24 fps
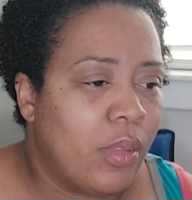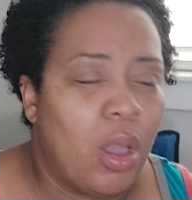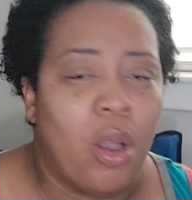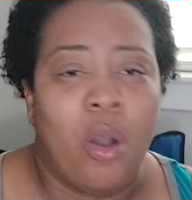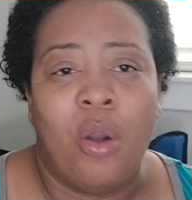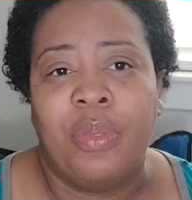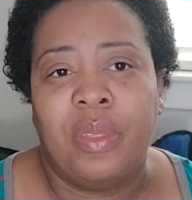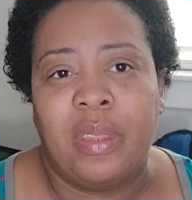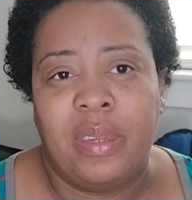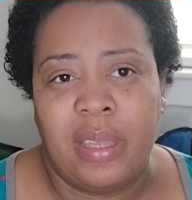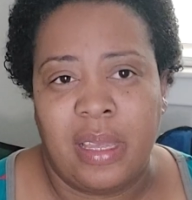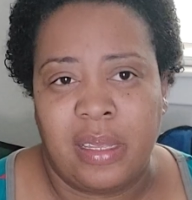
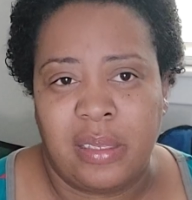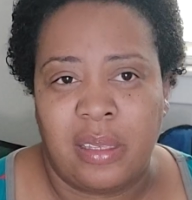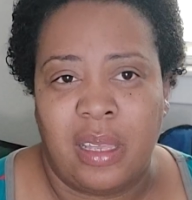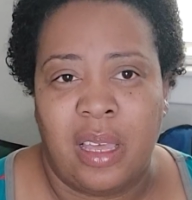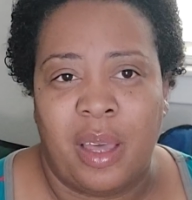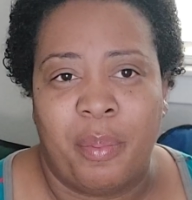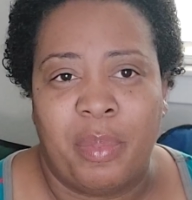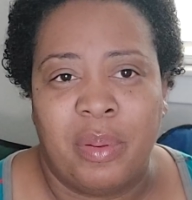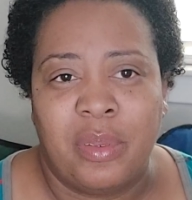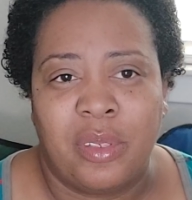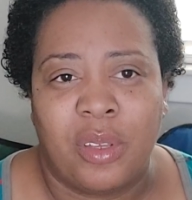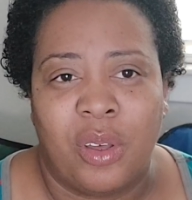the next
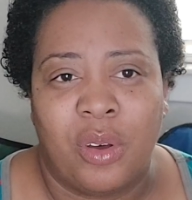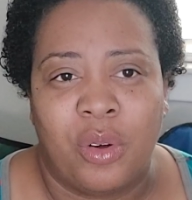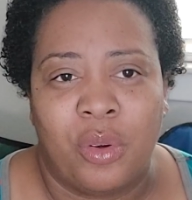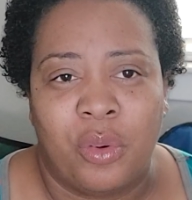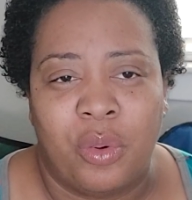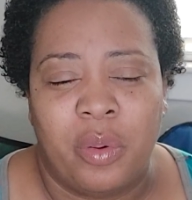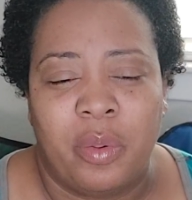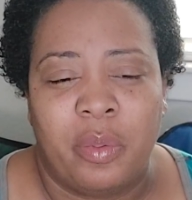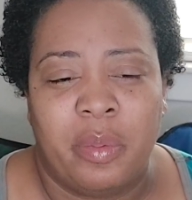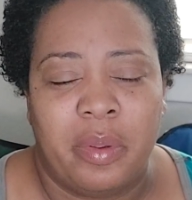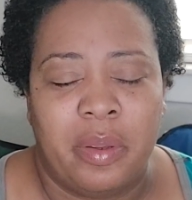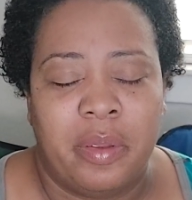
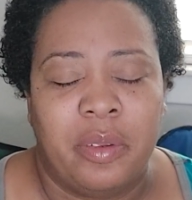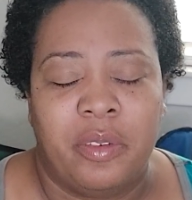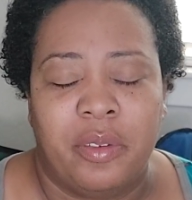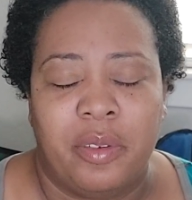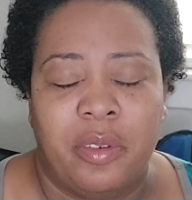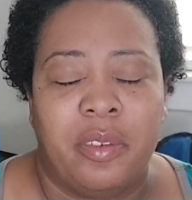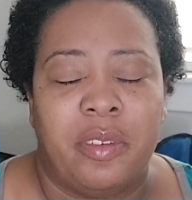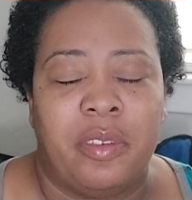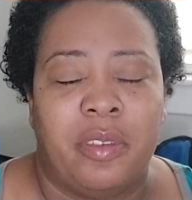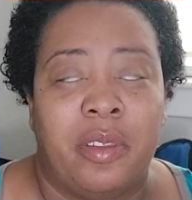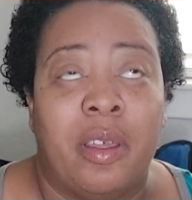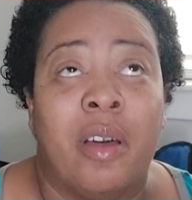episode, and
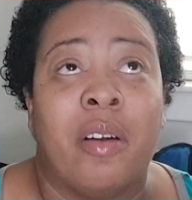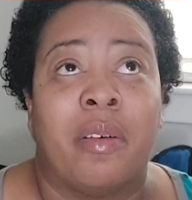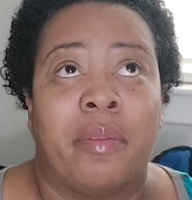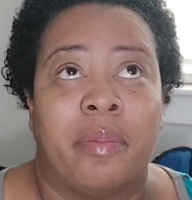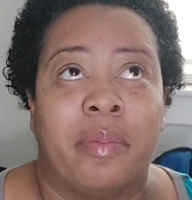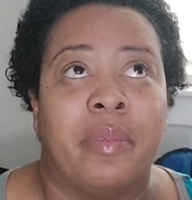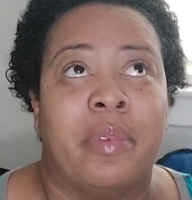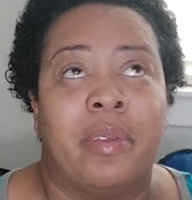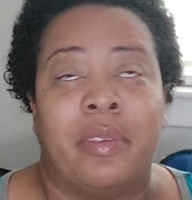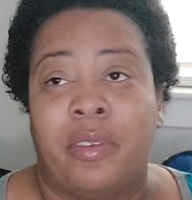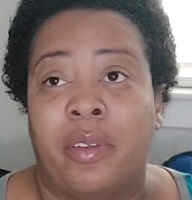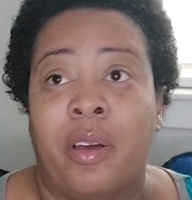
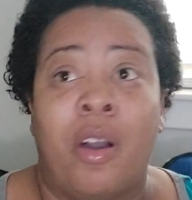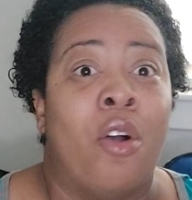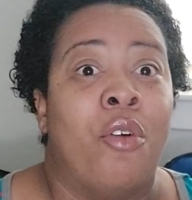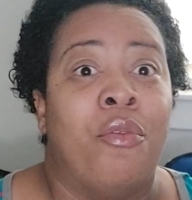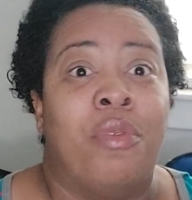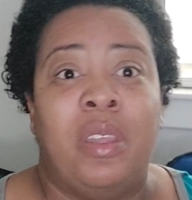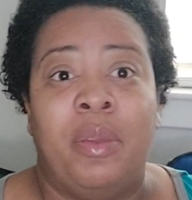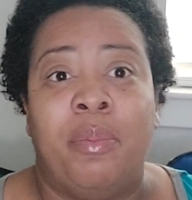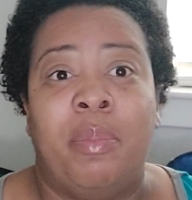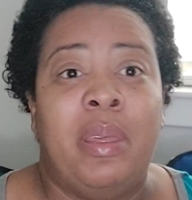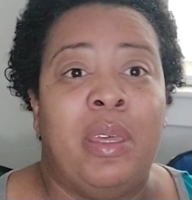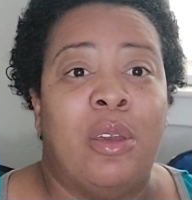
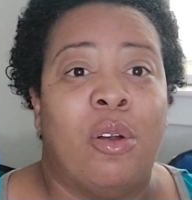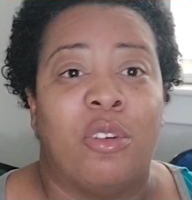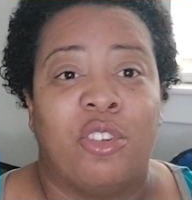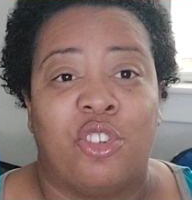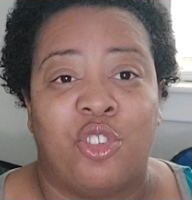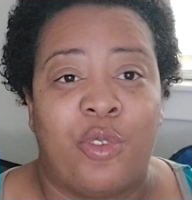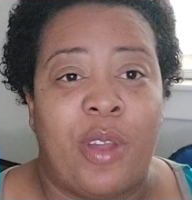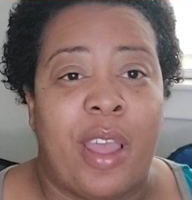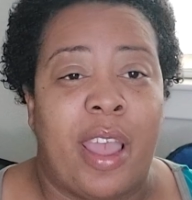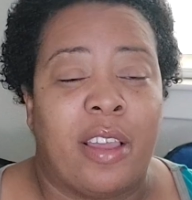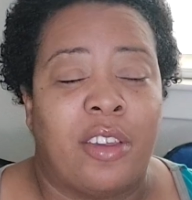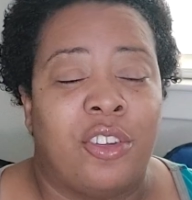hopefully be on
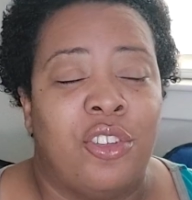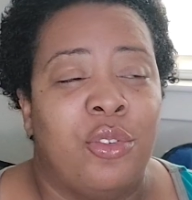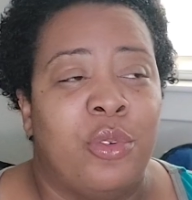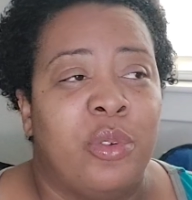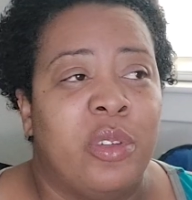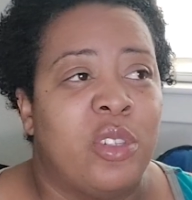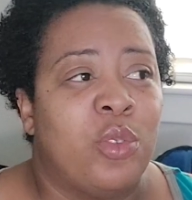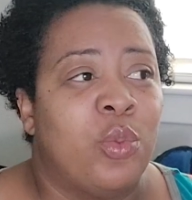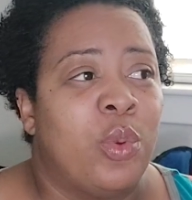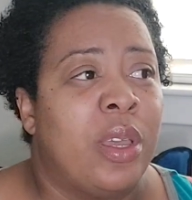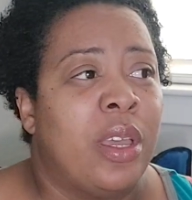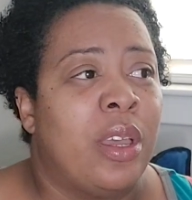track too
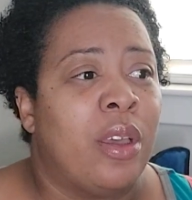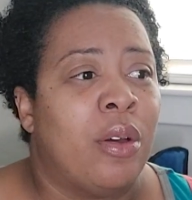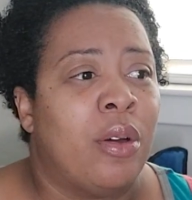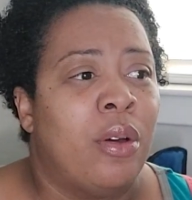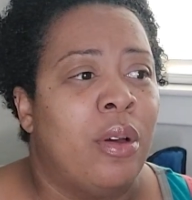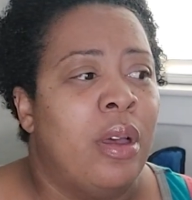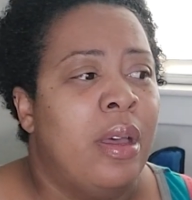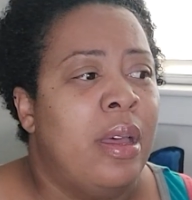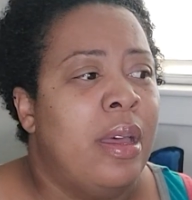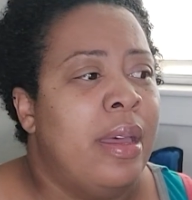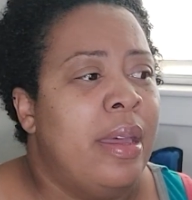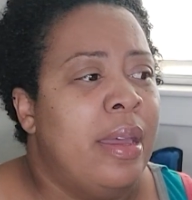as well.
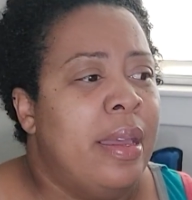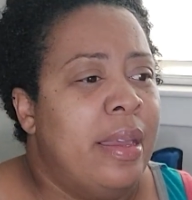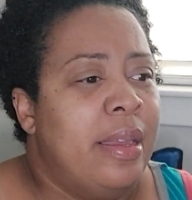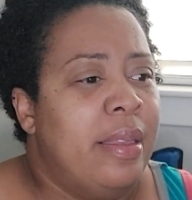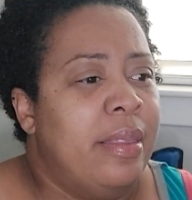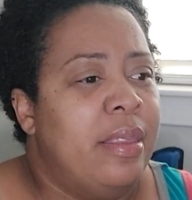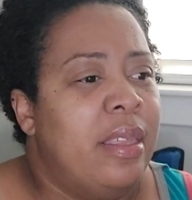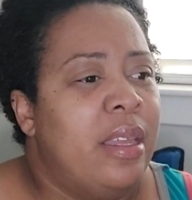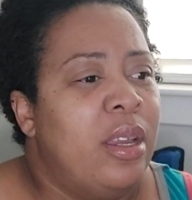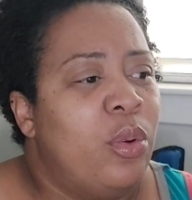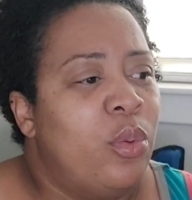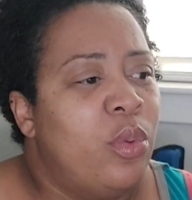
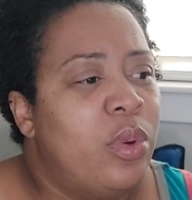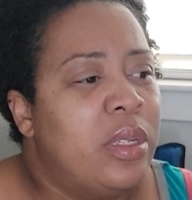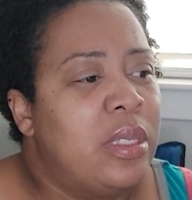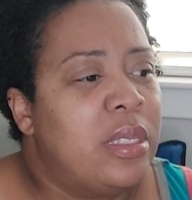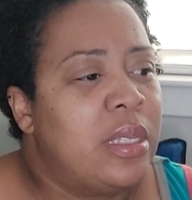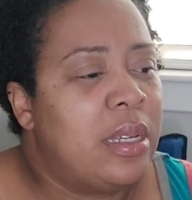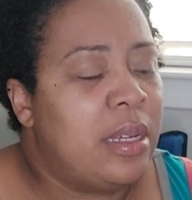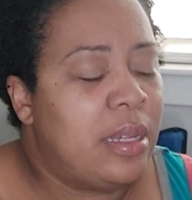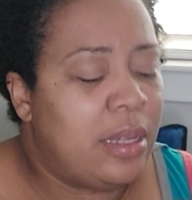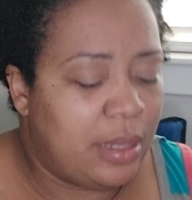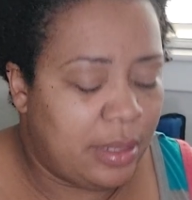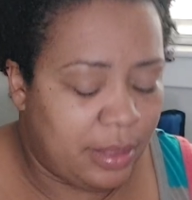There was
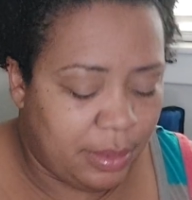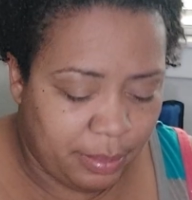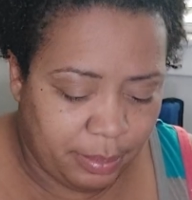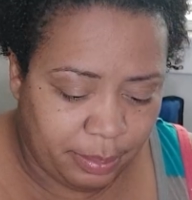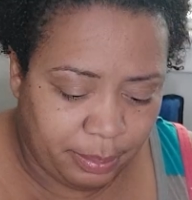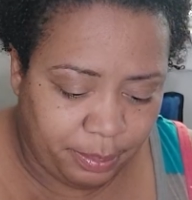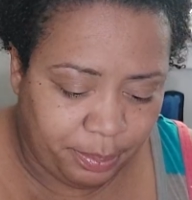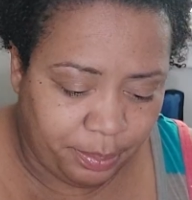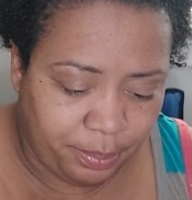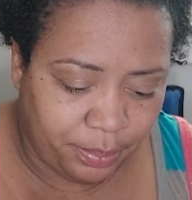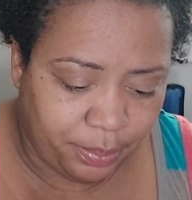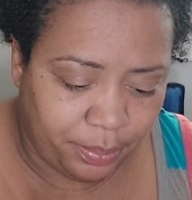a,
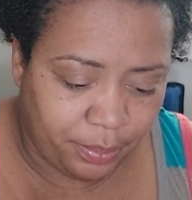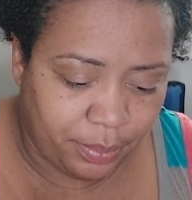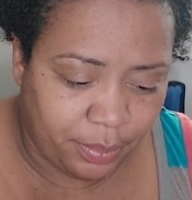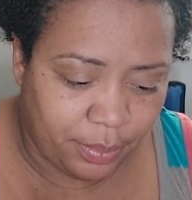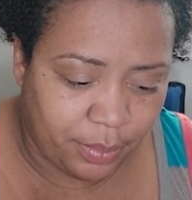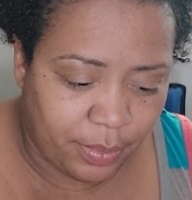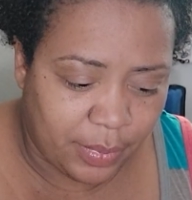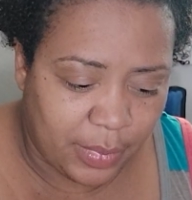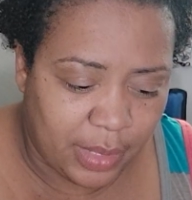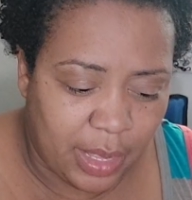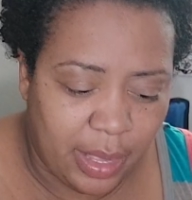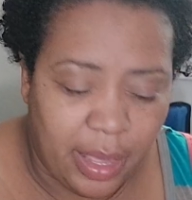
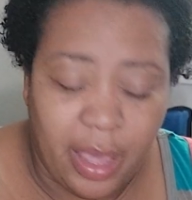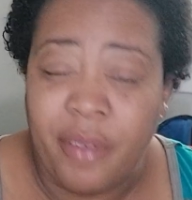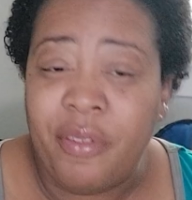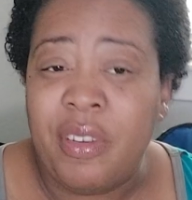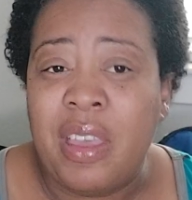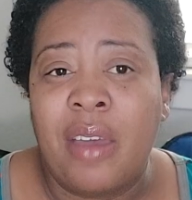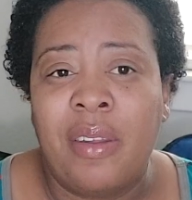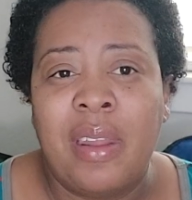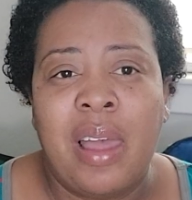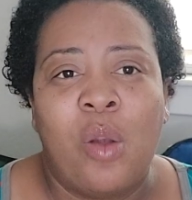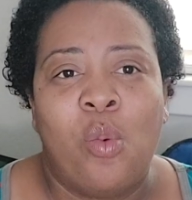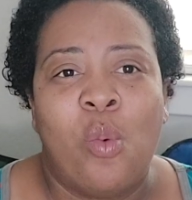if
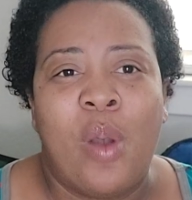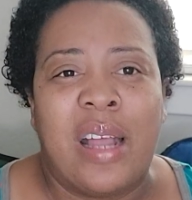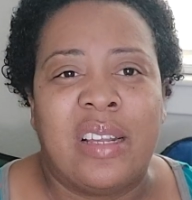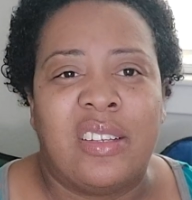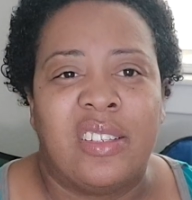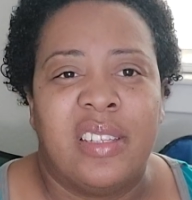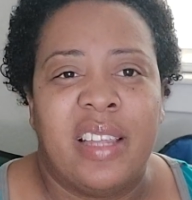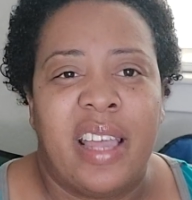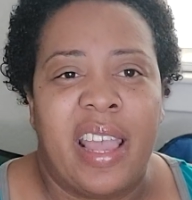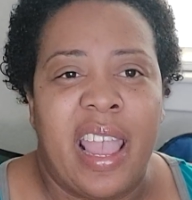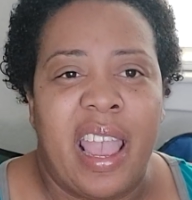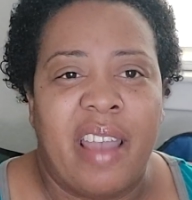y'all not
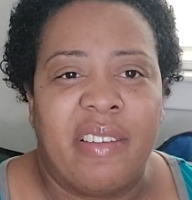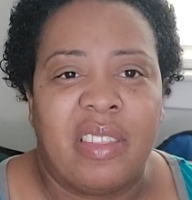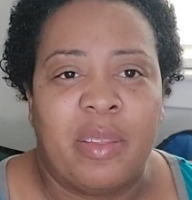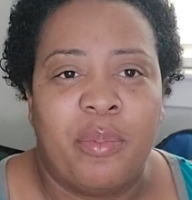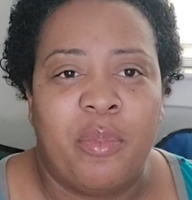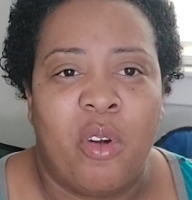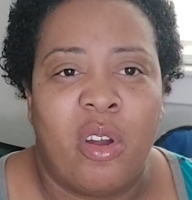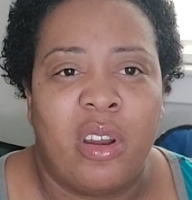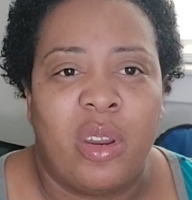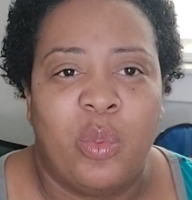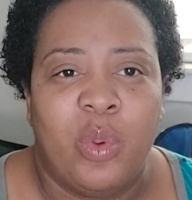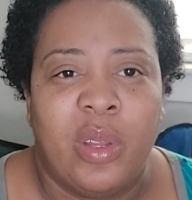watching the after
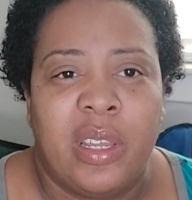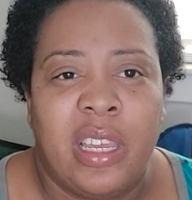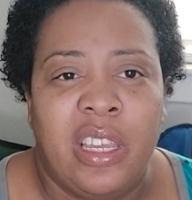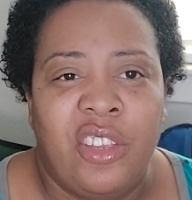party with